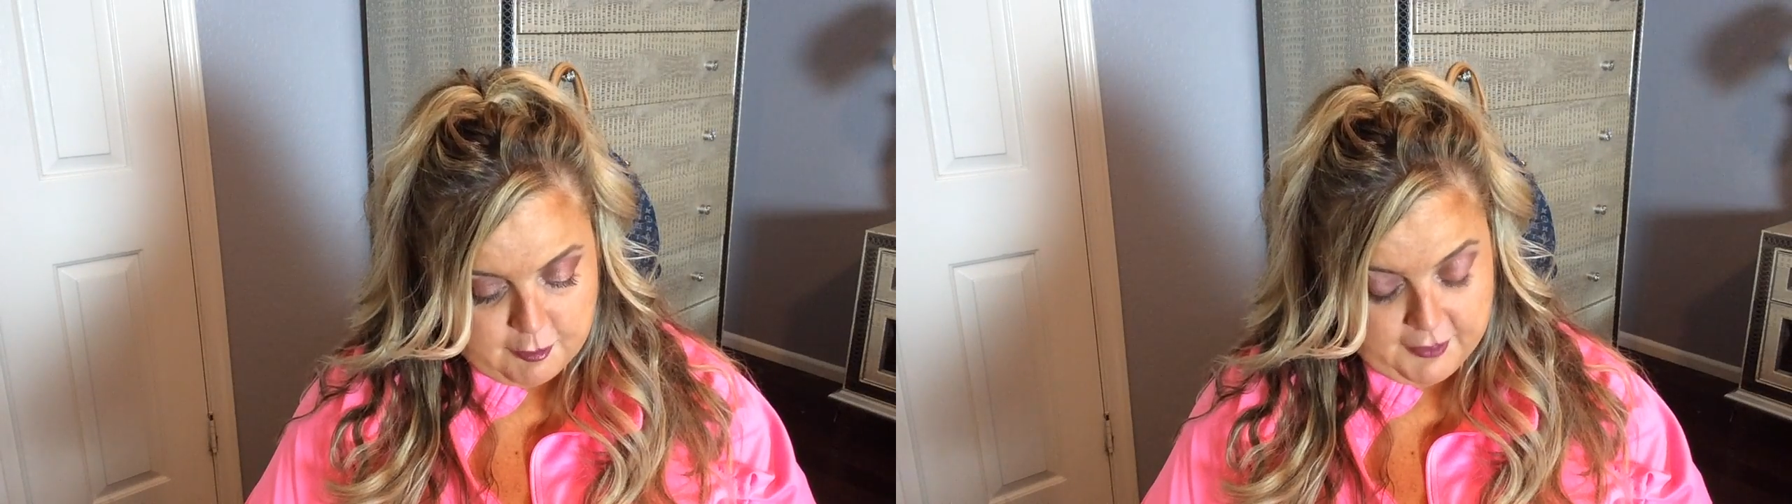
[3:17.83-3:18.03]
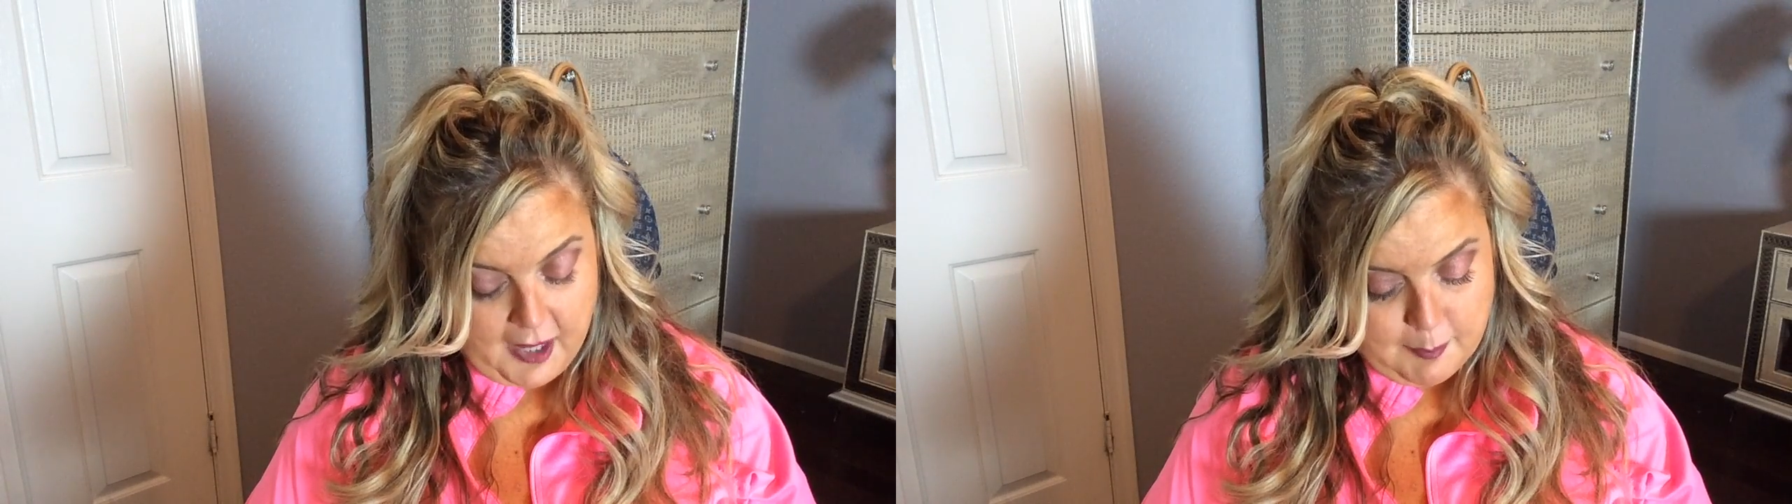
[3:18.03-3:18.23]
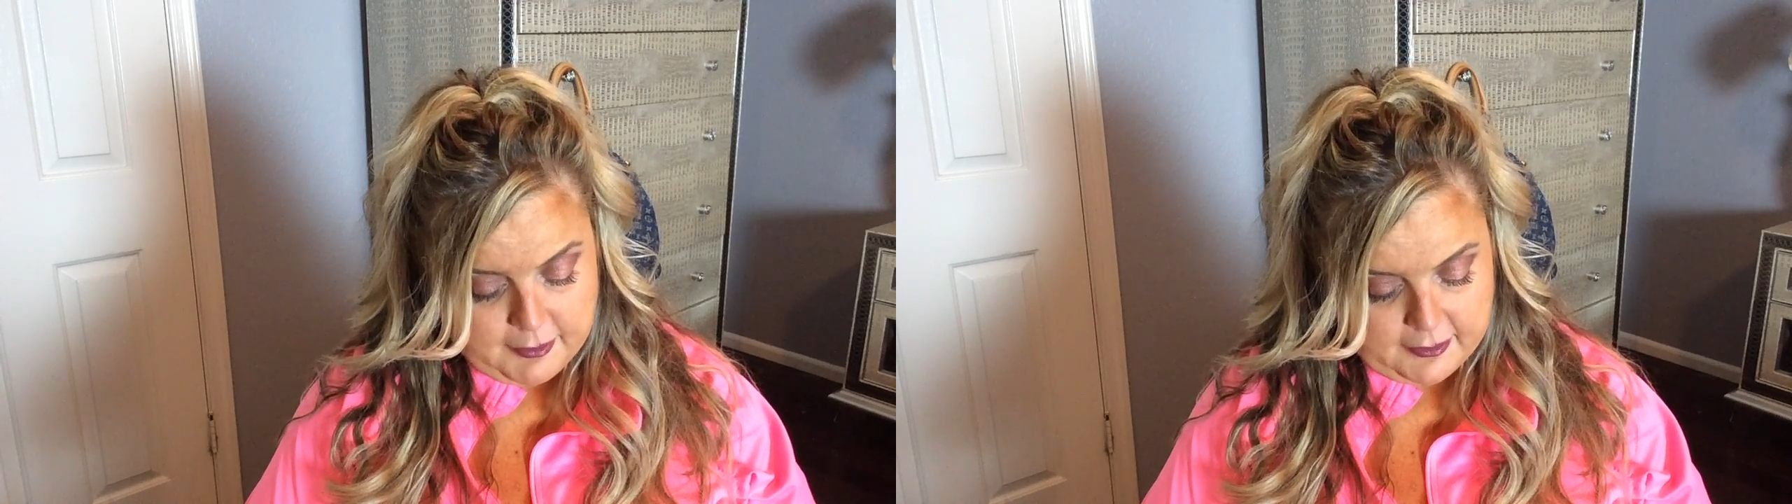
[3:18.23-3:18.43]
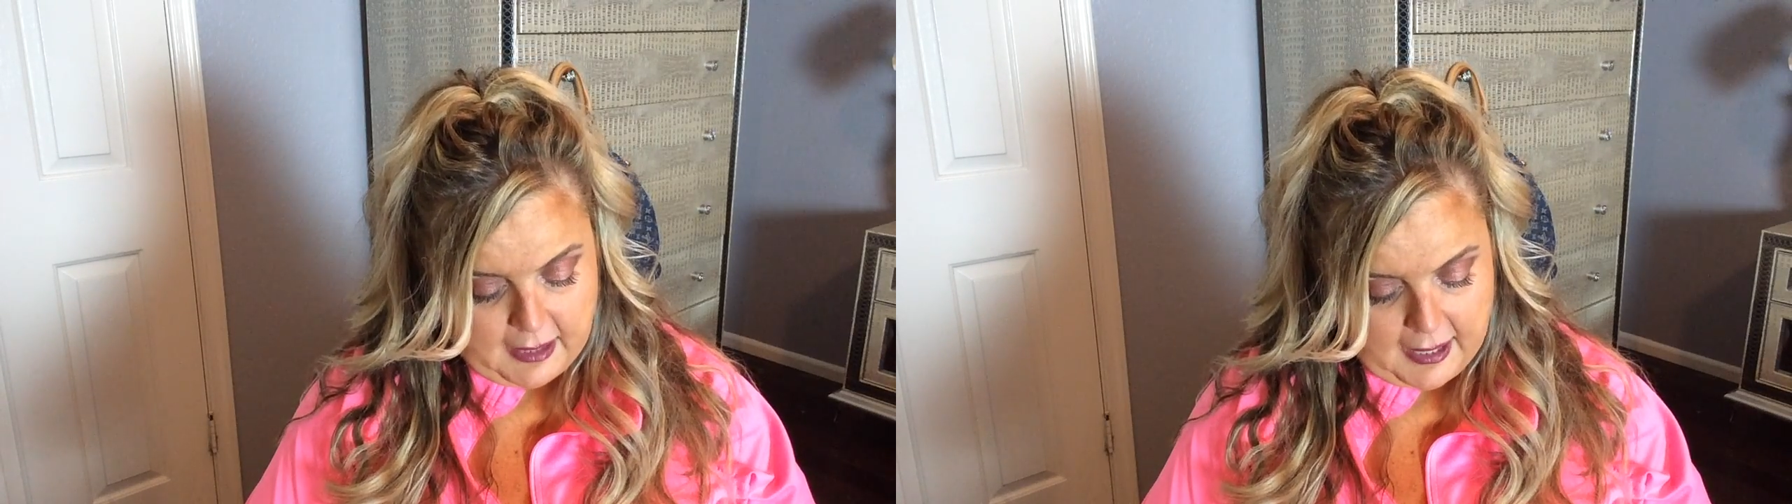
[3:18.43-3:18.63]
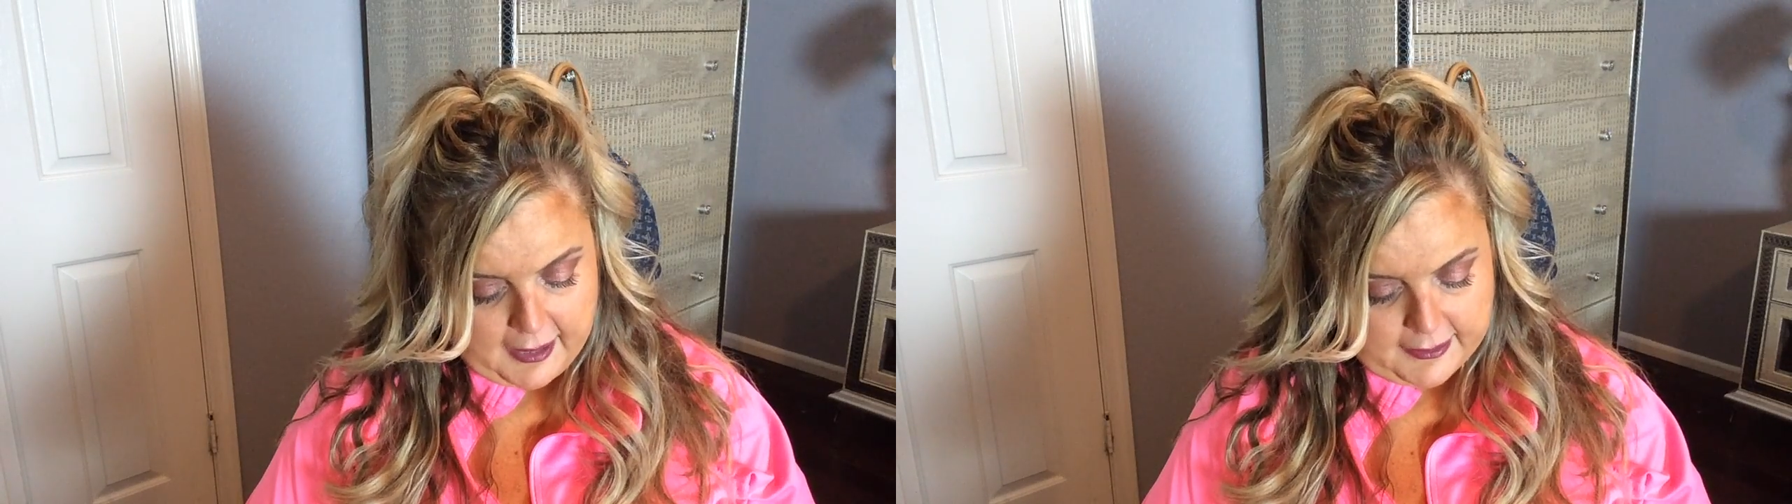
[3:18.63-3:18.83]
Phenomenon
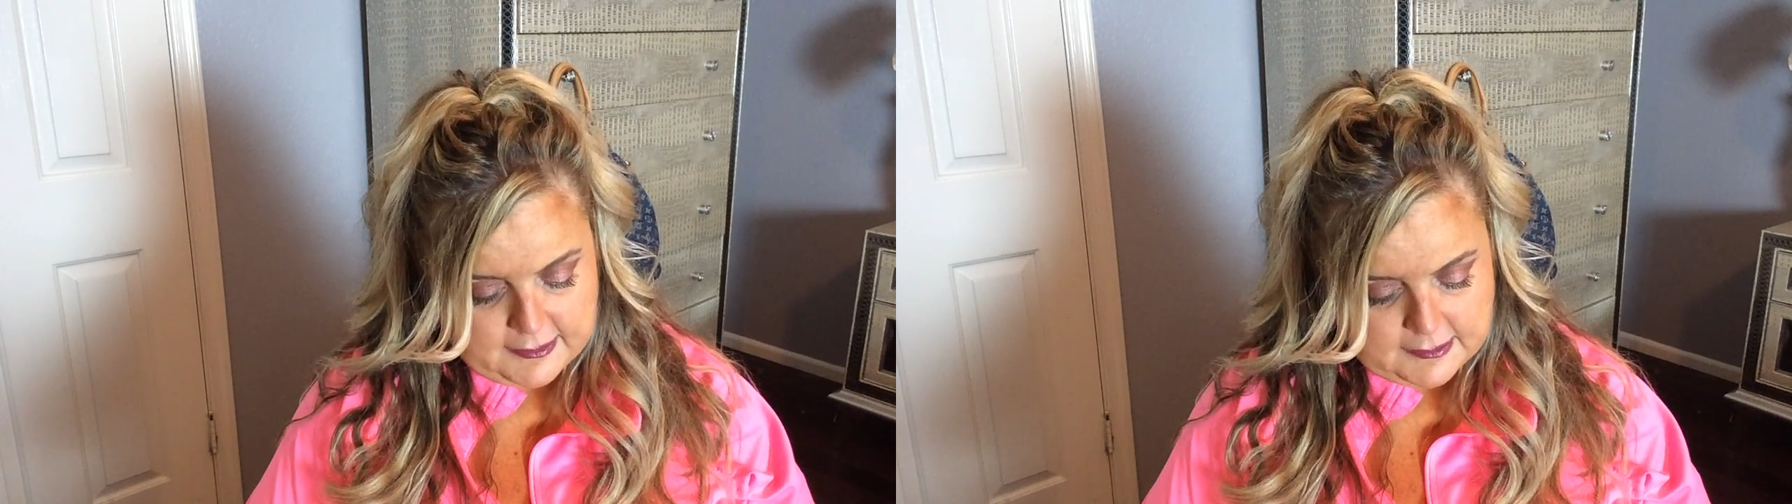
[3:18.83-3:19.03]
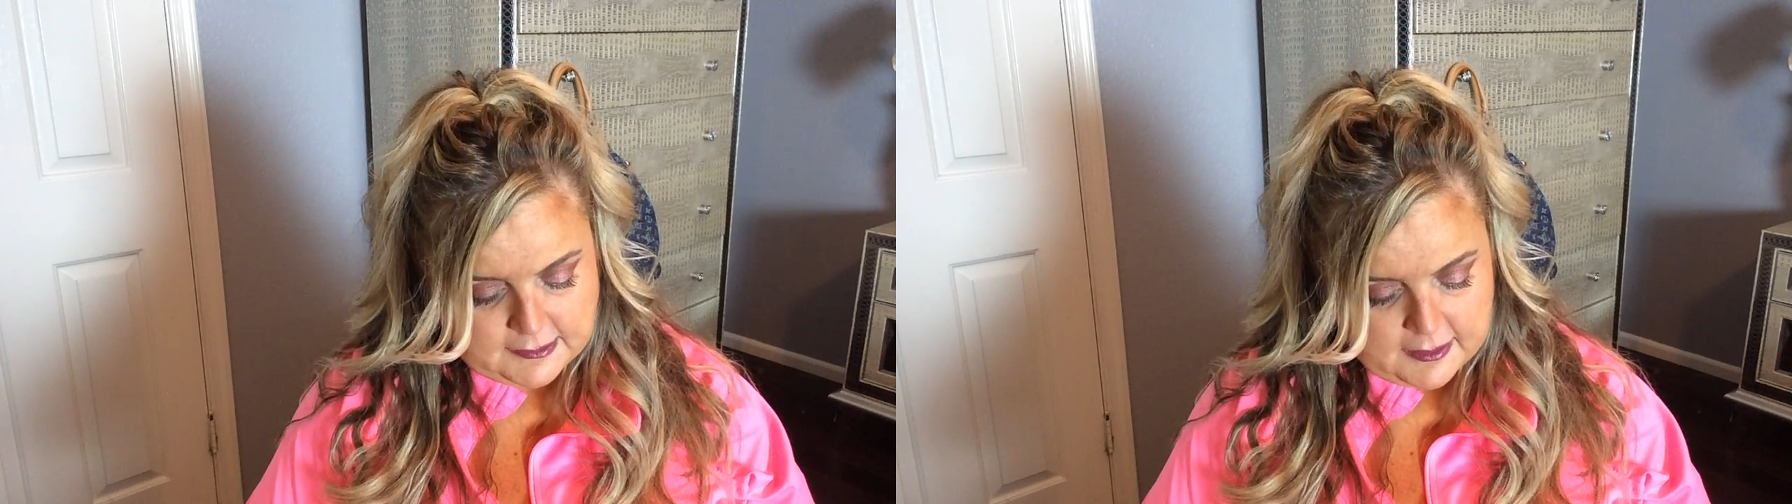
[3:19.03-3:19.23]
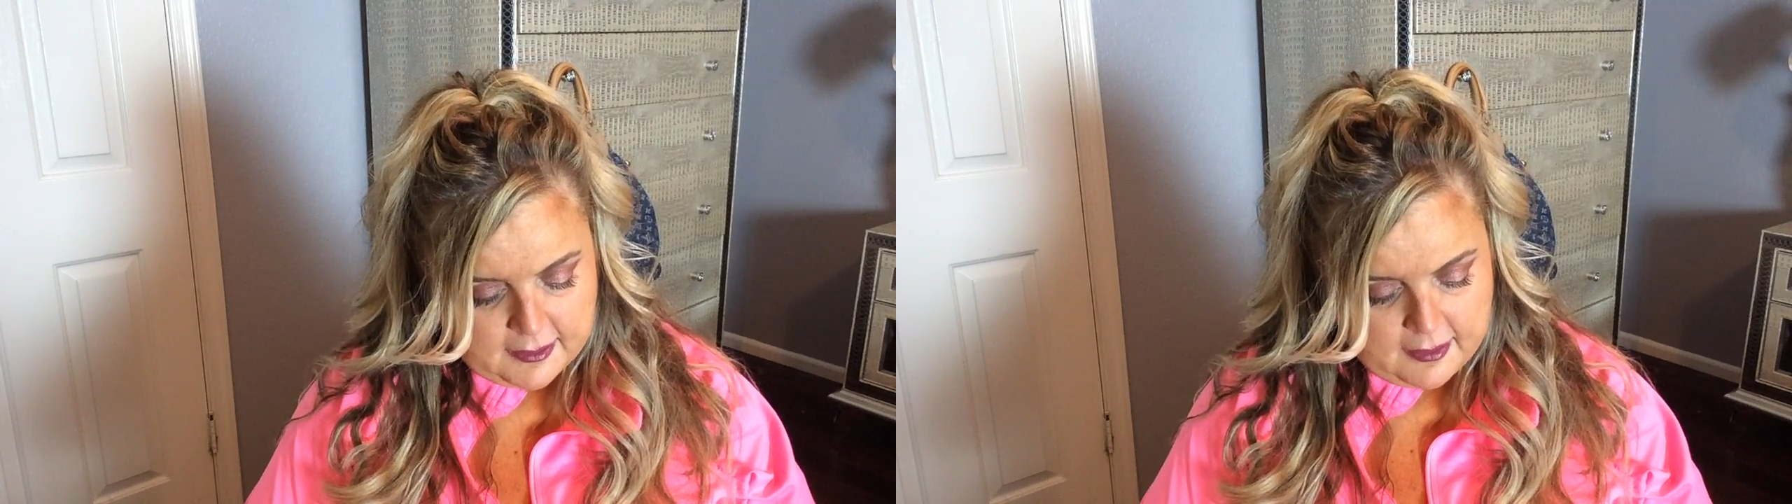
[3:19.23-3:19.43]
Eyes.